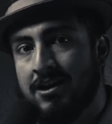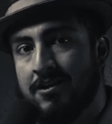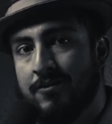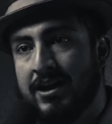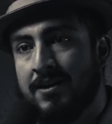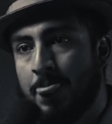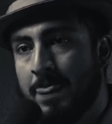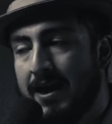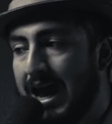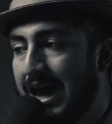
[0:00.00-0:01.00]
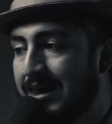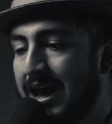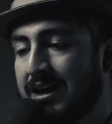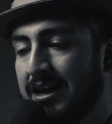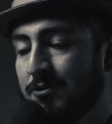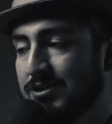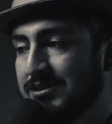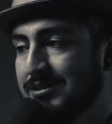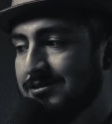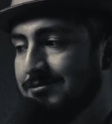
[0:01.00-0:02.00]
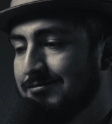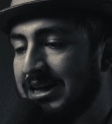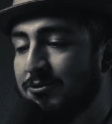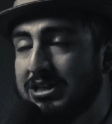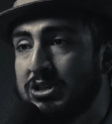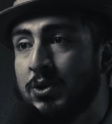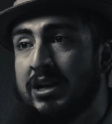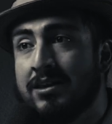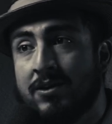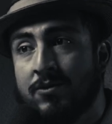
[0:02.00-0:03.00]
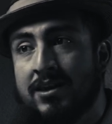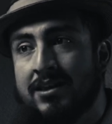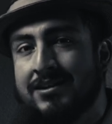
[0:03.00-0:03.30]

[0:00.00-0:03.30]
right? And that kind of they didn't really do anything with that.